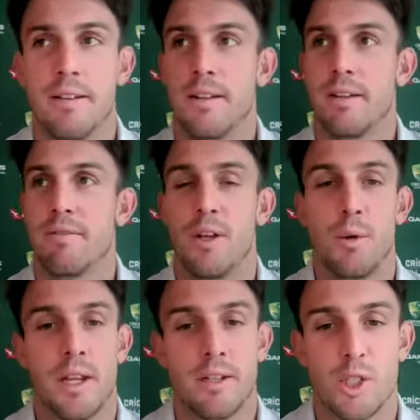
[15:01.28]
the
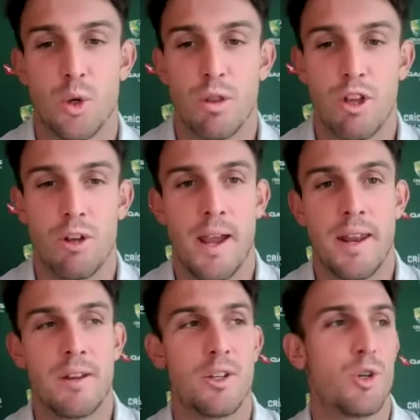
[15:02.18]
fielding at short third
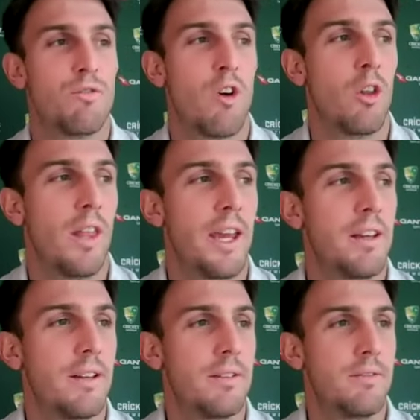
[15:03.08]
man and short fine
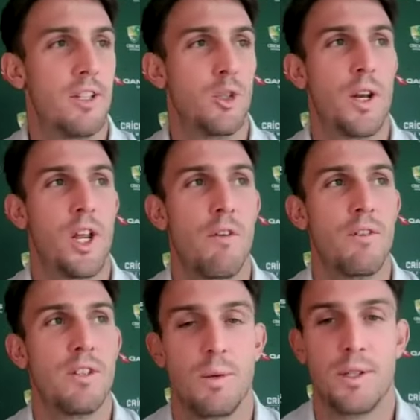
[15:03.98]
leg for the 20
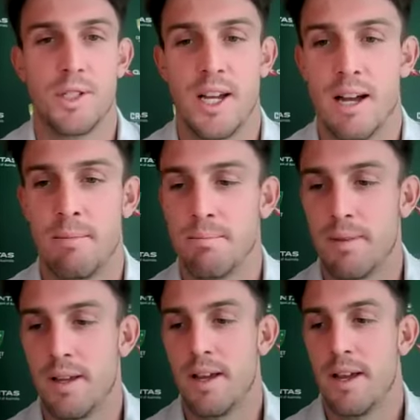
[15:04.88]
overs, which
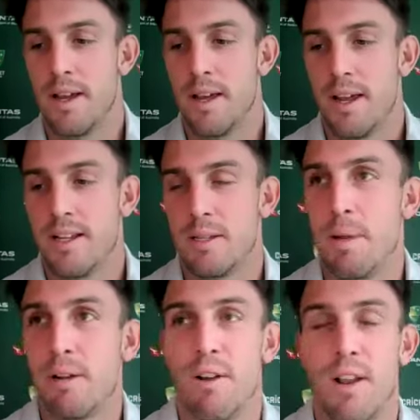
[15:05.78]
is a
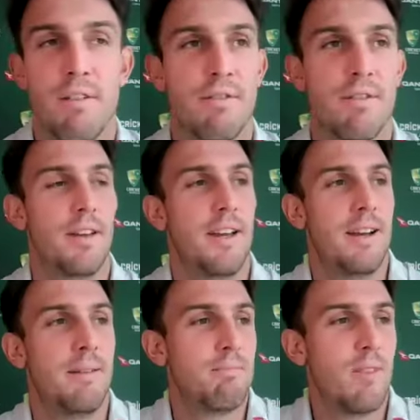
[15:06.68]
big relief.
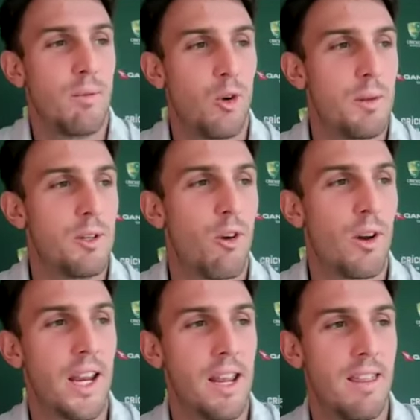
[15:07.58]
I normally try
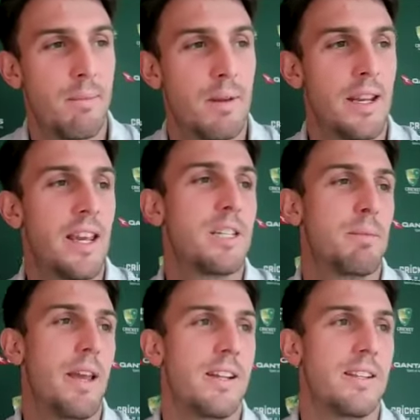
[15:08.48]
and get in there, but he kicks
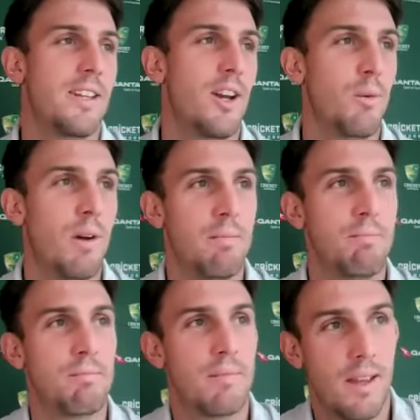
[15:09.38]
me out.
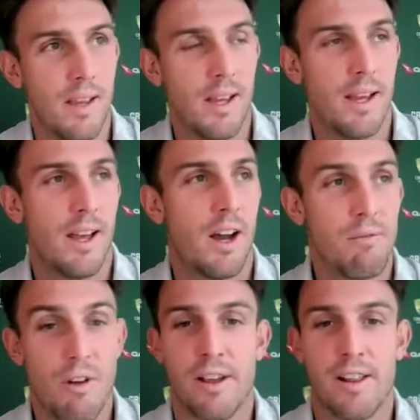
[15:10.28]
So I'm
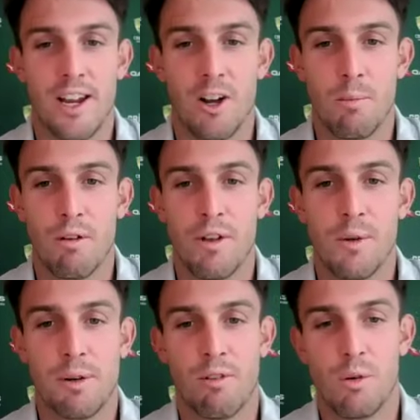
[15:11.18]
very clear on my
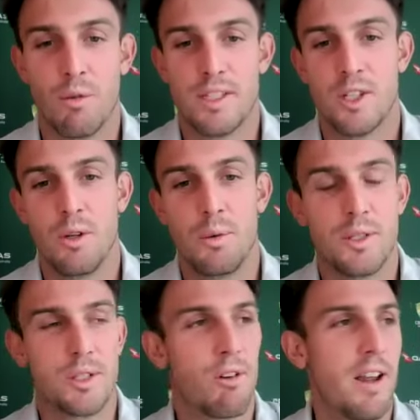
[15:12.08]
fielding role this tour, which
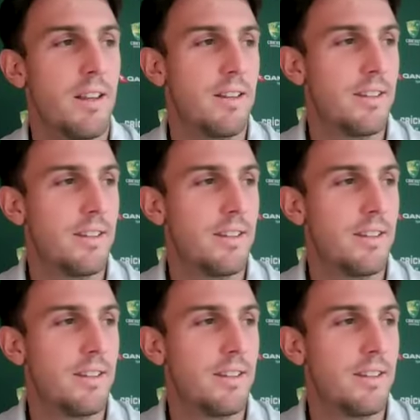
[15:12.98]
is great.